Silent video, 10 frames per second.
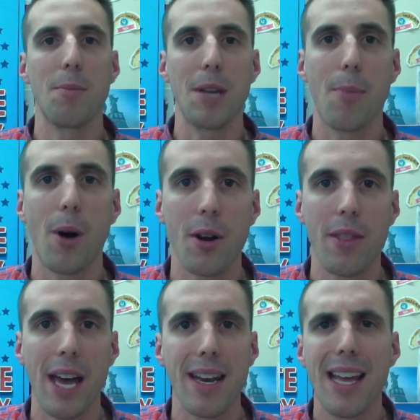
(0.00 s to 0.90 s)
be a part of
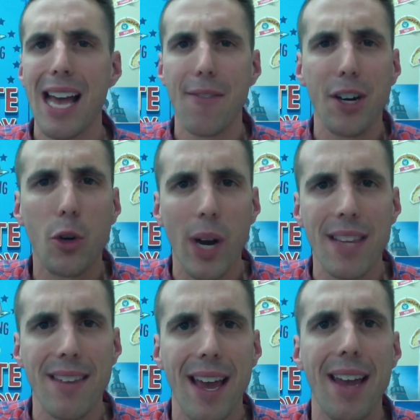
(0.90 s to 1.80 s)
that. Have a great
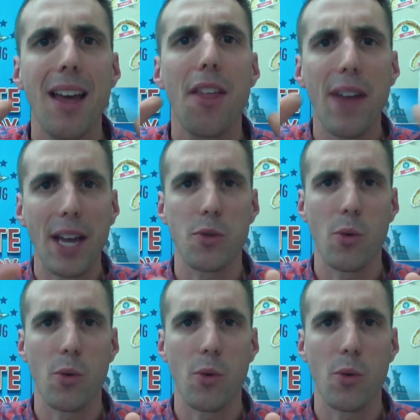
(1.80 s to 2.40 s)
day. Thanks for